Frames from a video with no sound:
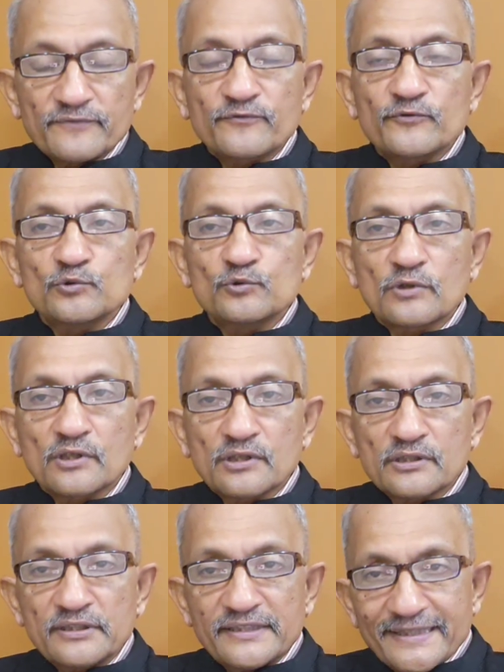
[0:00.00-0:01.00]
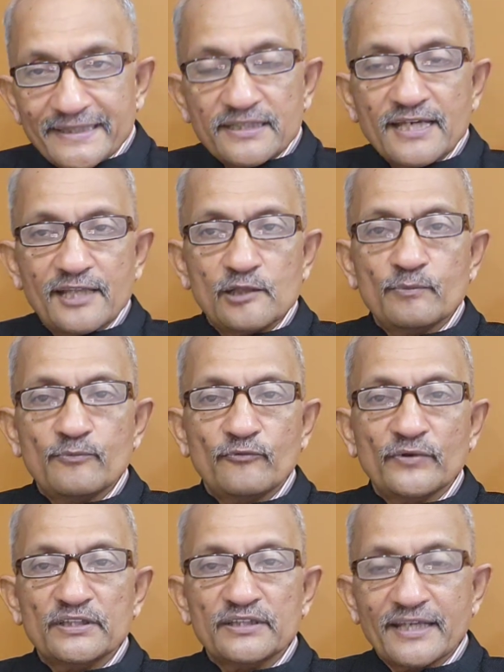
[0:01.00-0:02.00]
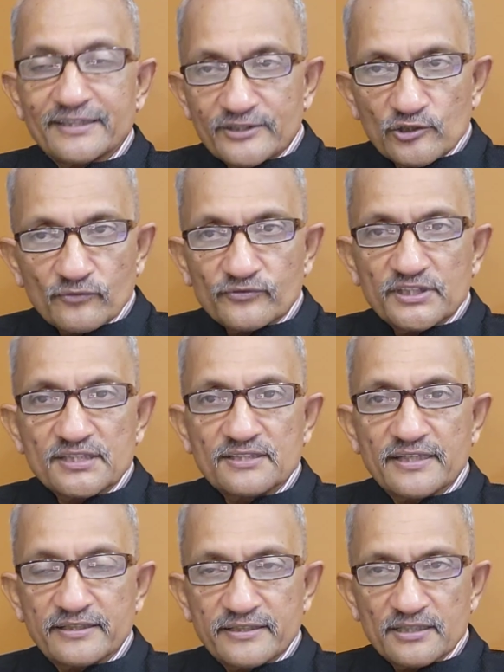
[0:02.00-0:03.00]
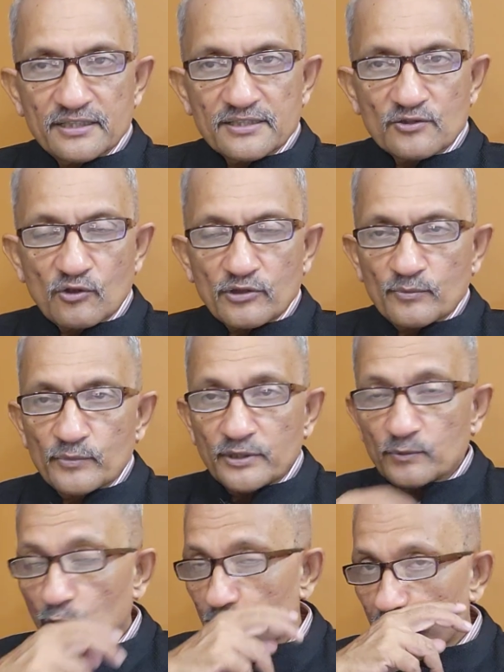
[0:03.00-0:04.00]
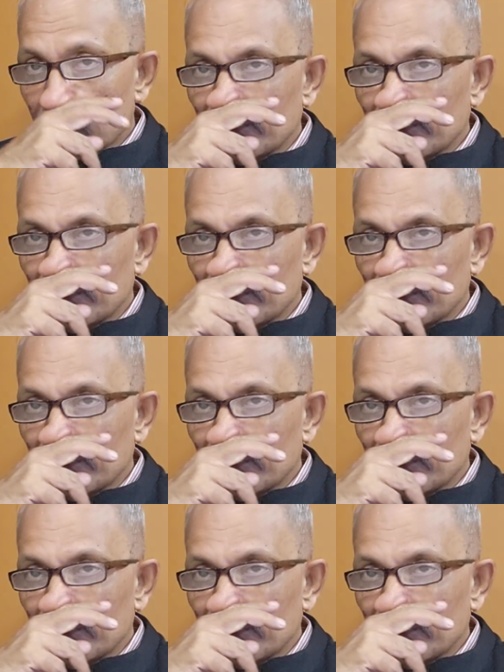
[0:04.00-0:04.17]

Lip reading: If you need help in any of these areas or in most